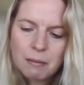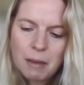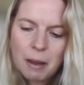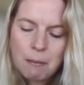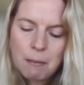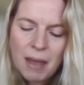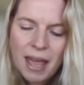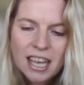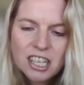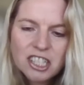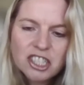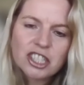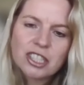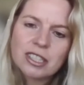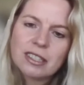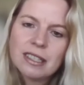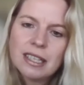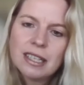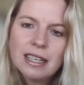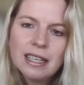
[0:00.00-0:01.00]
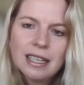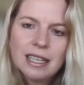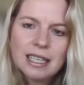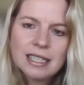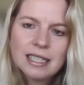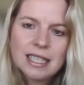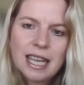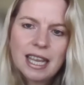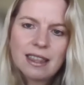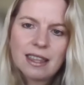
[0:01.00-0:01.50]
my passion,
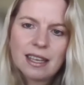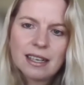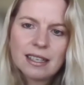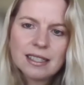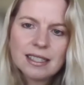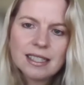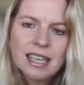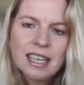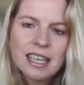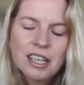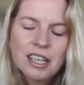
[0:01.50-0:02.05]
is ethics.